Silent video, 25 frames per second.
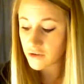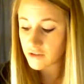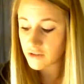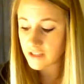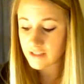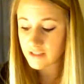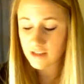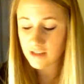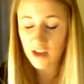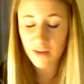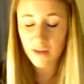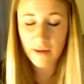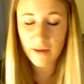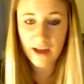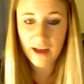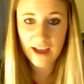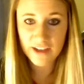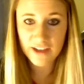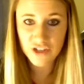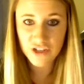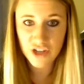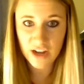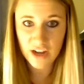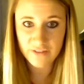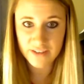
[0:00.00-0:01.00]
let's talk about high
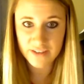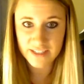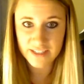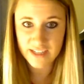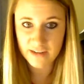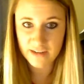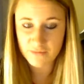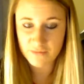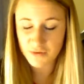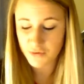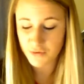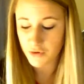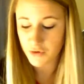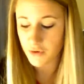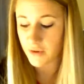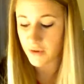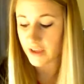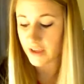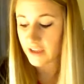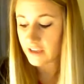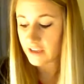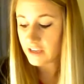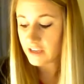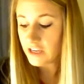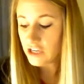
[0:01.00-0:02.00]
traffic times real
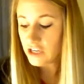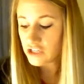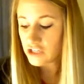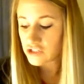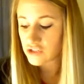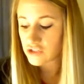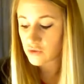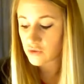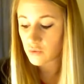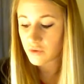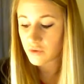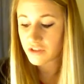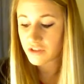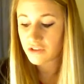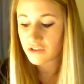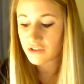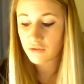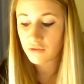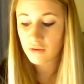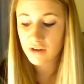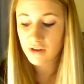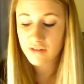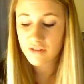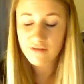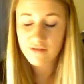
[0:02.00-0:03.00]
quick. So when you
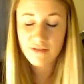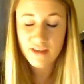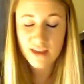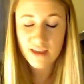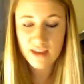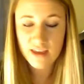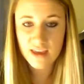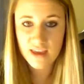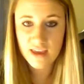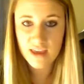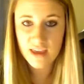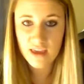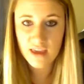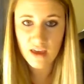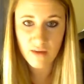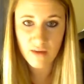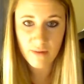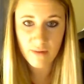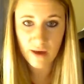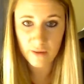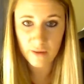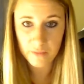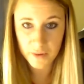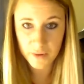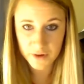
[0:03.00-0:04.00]
are thinking
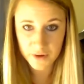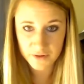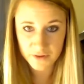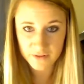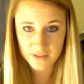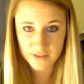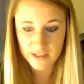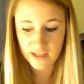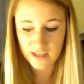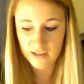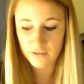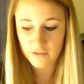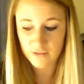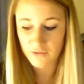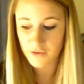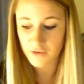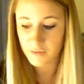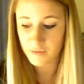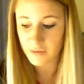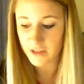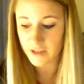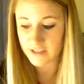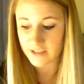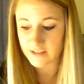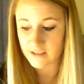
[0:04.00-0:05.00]
about posting for
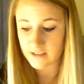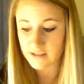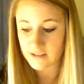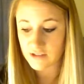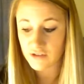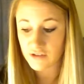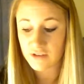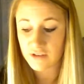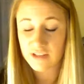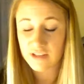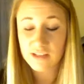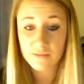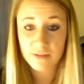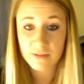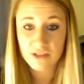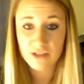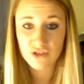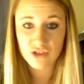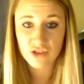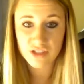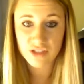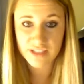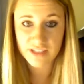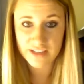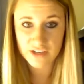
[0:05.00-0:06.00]
Plexus, you need to be
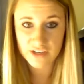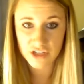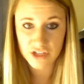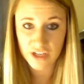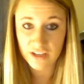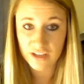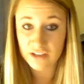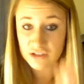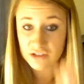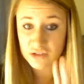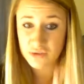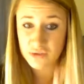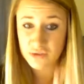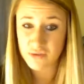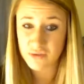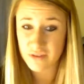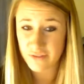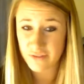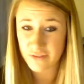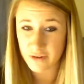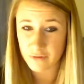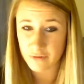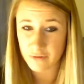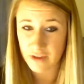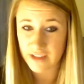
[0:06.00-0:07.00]
strategic in 2
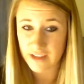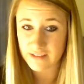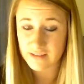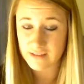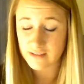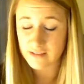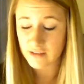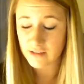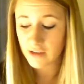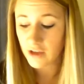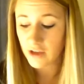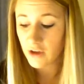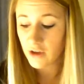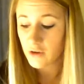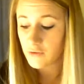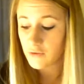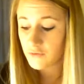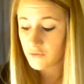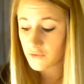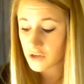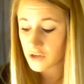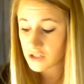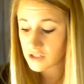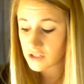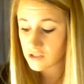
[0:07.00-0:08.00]
different ways.
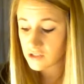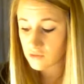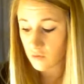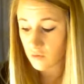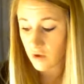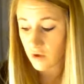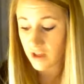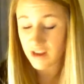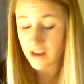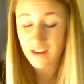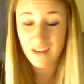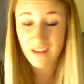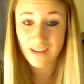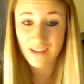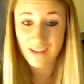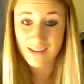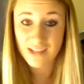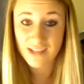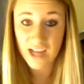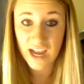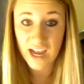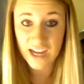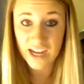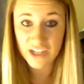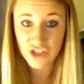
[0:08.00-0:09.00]
First one is
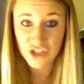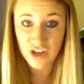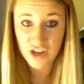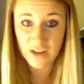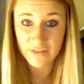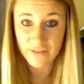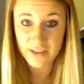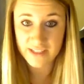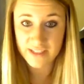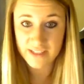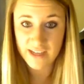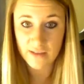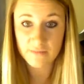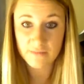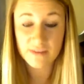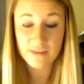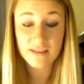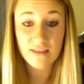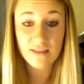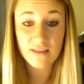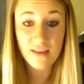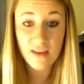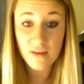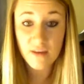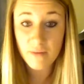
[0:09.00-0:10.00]
high traffic times.
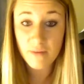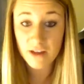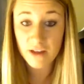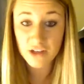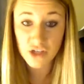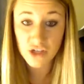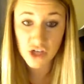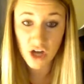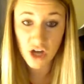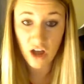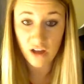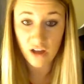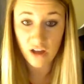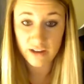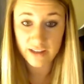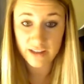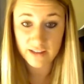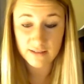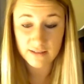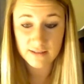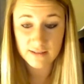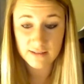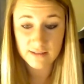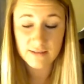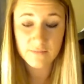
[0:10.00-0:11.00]
Think about your
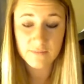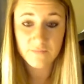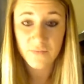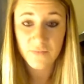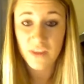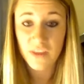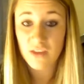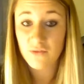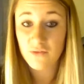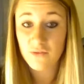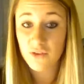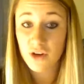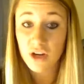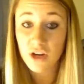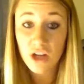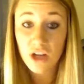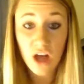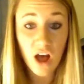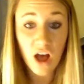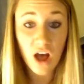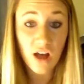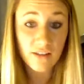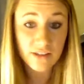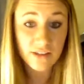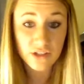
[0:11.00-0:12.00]
audience. If you're a
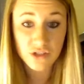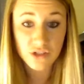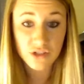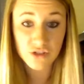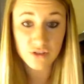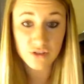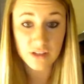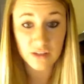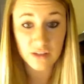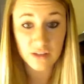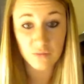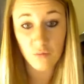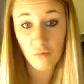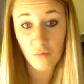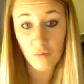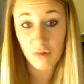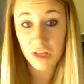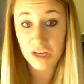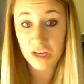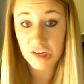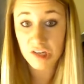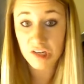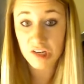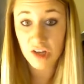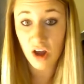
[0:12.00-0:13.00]
college student,
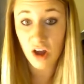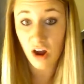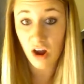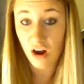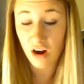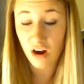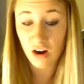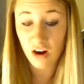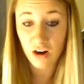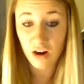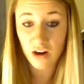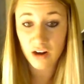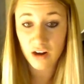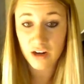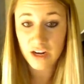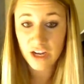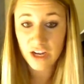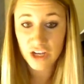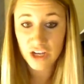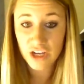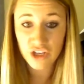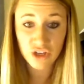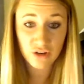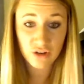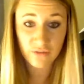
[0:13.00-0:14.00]
when are
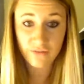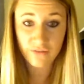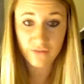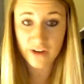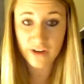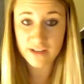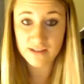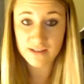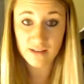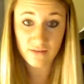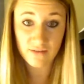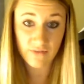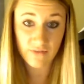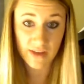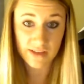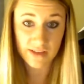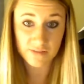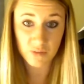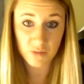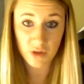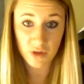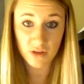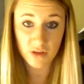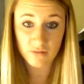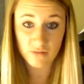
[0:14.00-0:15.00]
your friends on
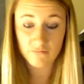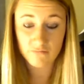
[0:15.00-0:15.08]
Facebook?